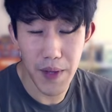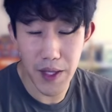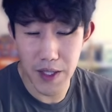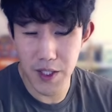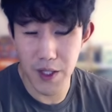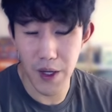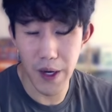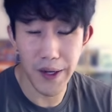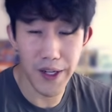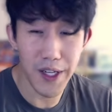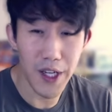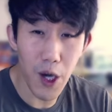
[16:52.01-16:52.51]
And
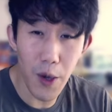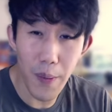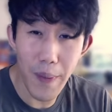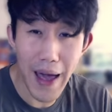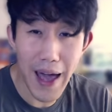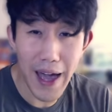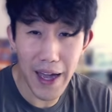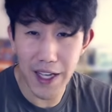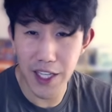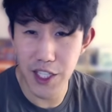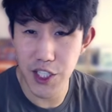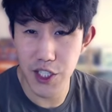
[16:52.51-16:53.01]
so I'd go
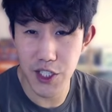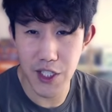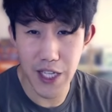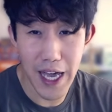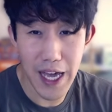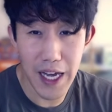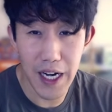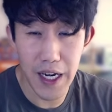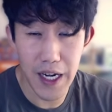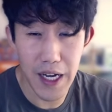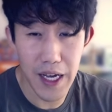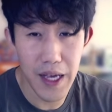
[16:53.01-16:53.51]
back and just
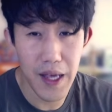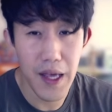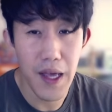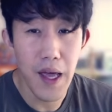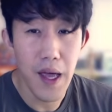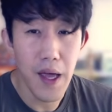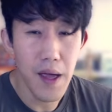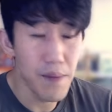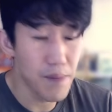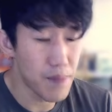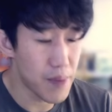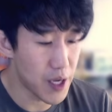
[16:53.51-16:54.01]
edit it,
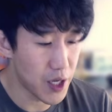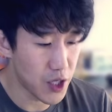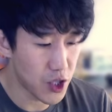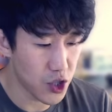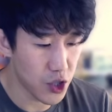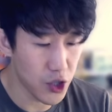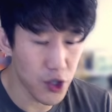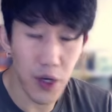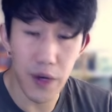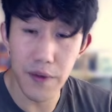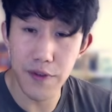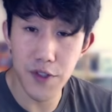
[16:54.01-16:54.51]
make
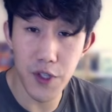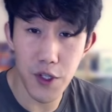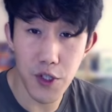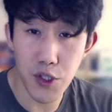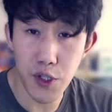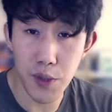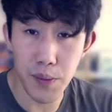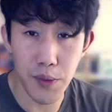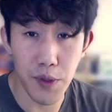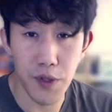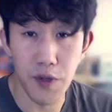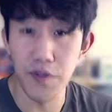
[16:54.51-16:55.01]
sure you have
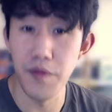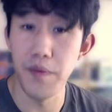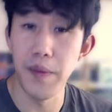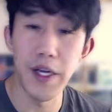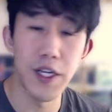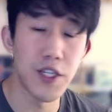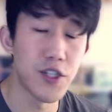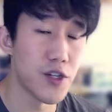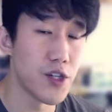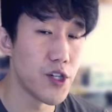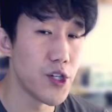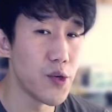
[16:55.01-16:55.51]
social proof,
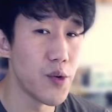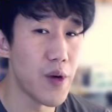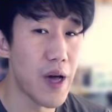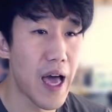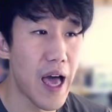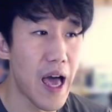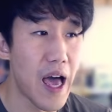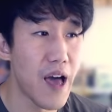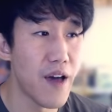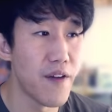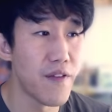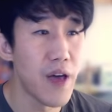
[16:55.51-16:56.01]
make sure you
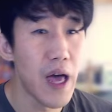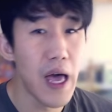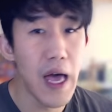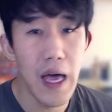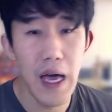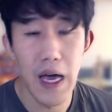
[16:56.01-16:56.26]
have